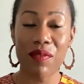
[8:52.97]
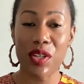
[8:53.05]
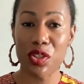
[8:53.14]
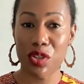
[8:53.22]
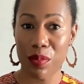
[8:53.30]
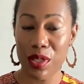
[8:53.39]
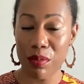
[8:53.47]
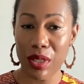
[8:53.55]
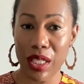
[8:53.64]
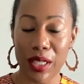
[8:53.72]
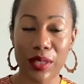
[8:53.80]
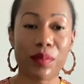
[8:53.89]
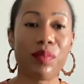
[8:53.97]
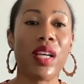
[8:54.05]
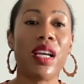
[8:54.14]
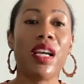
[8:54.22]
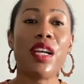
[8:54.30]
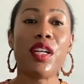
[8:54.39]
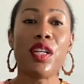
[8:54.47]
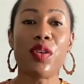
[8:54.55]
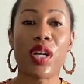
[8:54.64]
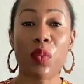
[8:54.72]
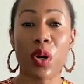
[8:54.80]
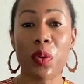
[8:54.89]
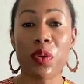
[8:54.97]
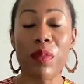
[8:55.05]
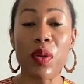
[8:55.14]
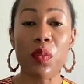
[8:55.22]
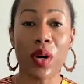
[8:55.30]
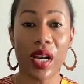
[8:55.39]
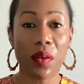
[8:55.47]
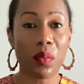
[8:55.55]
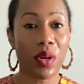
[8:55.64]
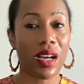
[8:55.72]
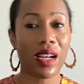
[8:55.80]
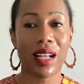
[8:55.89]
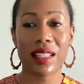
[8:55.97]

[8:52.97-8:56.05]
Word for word: the description below. You can work with me one on one.